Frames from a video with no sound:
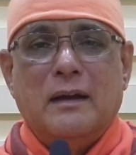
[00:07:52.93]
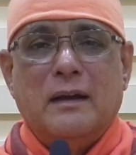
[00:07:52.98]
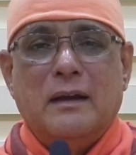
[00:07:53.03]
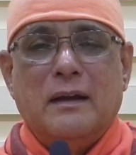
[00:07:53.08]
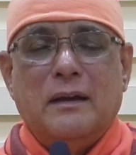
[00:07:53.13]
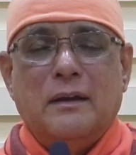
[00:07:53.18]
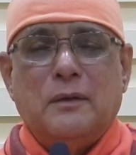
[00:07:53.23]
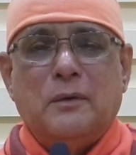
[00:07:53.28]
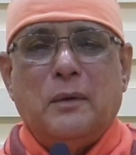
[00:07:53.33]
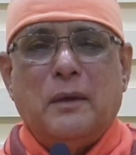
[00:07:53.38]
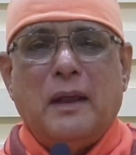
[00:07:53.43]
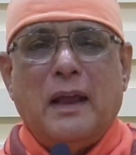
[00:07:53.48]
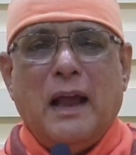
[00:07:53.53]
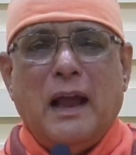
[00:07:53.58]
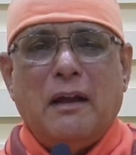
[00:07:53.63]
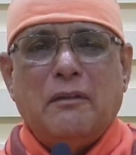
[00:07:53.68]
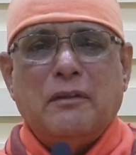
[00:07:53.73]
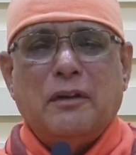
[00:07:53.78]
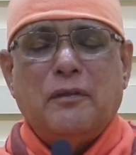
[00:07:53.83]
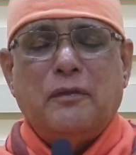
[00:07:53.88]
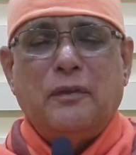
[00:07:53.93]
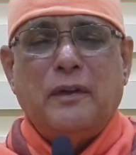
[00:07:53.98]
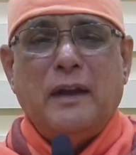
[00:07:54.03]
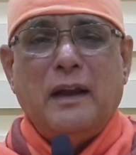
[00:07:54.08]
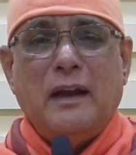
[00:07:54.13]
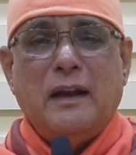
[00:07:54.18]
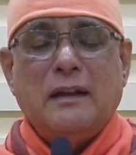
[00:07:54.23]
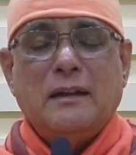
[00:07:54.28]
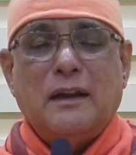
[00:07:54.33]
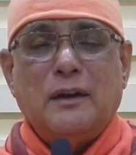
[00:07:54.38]
So you have the
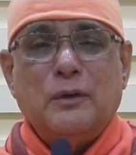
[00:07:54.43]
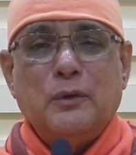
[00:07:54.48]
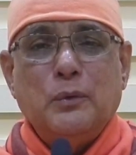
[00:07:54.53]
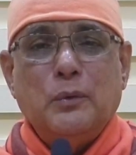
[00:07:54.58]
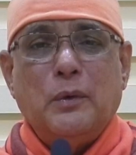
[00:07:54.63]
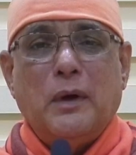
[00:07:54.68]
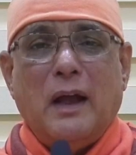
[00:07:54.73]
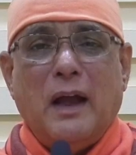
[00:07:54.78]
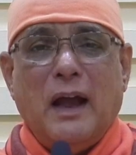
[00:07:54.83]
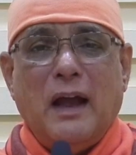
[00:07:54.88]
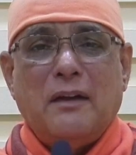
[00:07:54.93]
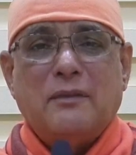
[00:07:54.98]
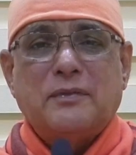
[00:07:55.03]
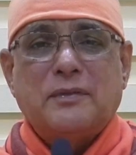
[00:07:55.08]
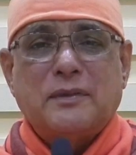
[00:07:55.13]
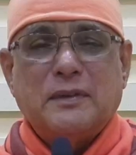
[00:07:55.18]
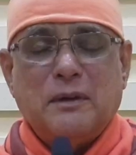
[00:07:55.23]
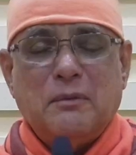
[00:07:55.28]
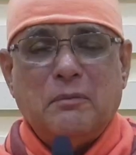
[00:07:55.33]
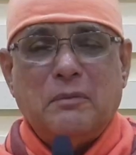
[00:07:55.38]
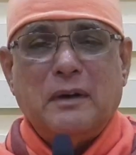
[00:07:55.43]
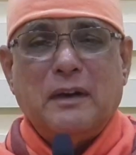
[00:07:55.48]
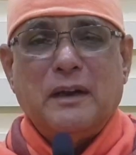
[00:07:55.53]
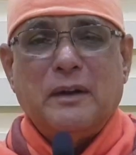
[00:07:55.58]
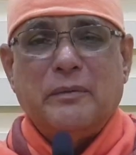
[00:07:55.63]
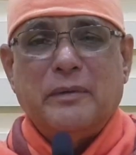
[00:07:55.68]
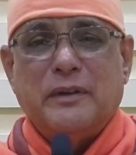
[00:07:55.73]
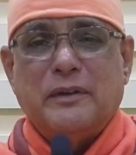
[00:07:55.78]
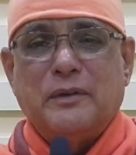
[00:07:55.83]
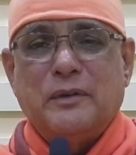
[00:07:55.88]
feeling that you have somebody
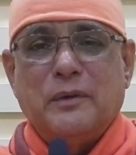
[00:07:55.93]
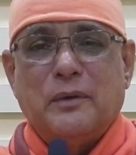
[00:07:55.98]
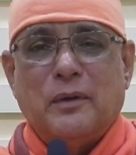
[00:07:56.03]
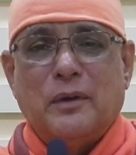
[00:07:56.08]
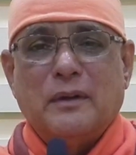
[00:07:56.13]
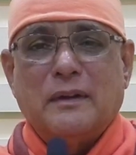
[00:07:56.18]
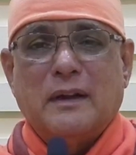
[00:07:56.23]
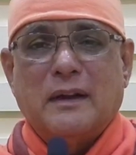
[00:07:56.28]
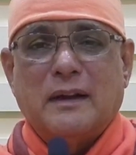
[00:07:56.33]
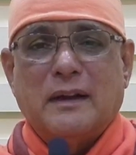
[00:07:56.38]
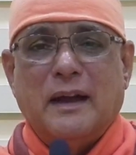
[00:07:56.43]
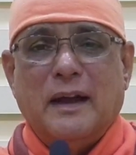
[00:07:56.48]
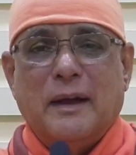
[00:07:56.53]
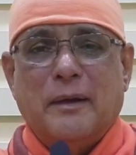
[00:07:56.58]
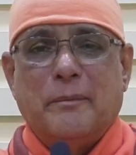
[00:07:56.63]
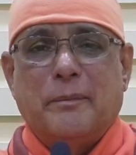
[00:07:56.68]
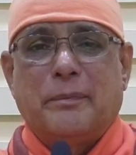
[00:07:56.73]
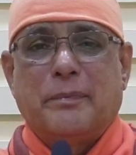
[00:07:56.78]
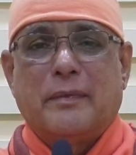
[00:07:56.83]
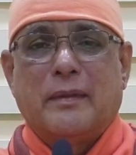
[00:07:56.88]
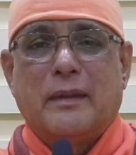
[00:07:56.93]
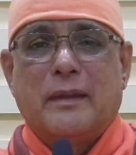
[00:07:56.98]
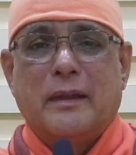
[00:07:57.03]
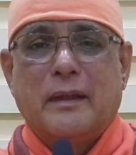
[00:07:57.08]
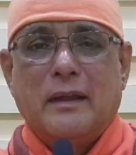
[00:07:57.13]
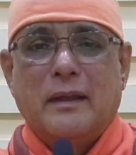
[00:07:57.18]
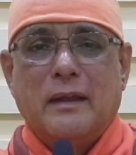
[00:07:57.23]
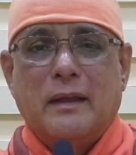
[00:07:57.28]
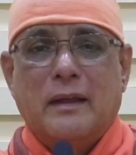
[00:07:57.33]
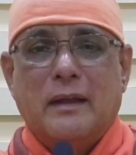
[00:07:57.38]
with you all the time.
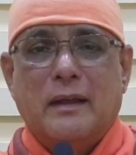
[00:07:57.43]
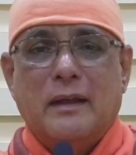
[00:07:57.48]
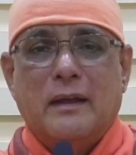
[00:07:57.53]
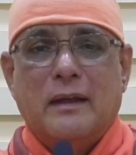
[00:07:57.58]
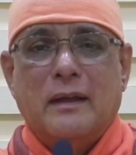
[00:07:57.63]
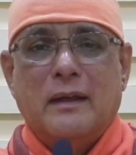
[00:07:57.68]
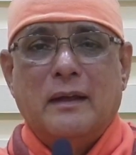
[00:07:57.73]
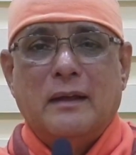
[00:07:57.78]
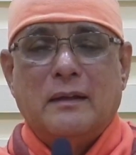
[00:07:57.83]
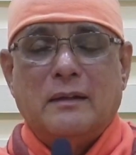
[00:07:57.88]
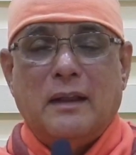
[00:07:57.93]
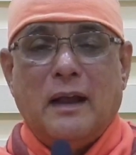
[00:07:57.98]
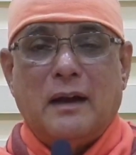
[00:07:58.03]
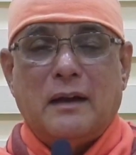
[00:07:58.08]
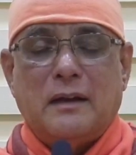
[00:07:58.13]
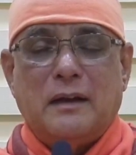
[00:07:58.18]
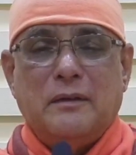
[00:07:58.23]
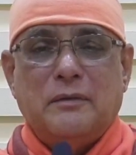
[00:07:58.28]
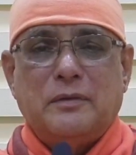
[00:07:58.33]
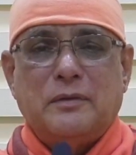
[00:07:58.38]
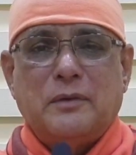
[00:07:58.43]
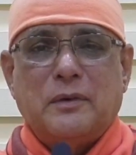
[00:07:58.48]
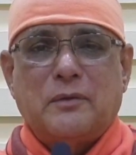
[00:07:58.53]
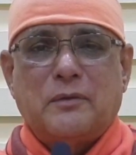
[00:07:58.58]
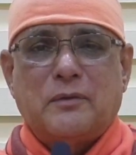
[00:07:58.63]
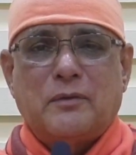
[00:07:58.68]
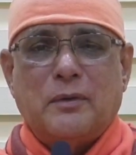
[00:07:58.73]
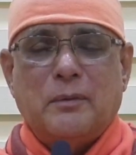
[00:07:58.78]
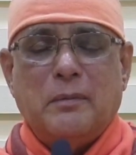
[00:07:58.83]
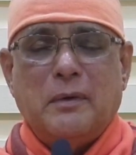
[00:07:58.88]
That gives you
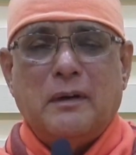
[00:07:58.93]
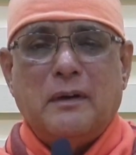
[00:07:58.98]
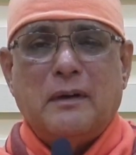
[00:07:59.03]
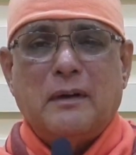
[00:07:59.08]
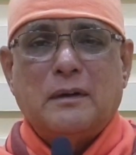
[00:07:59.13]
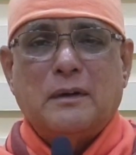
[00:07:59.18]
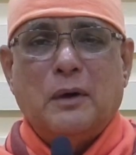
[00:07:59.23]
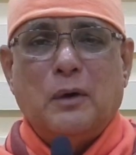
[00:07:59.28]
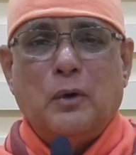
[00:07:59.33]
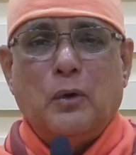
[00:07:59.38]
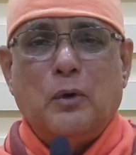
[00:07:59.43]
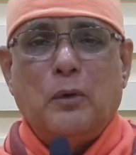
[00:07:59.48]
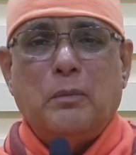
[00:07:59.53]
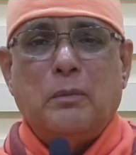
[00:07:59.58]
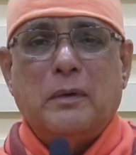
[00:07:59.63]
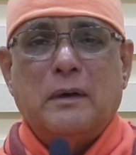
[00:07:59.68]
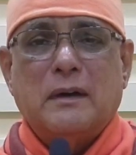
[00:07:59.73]
tremendous hope and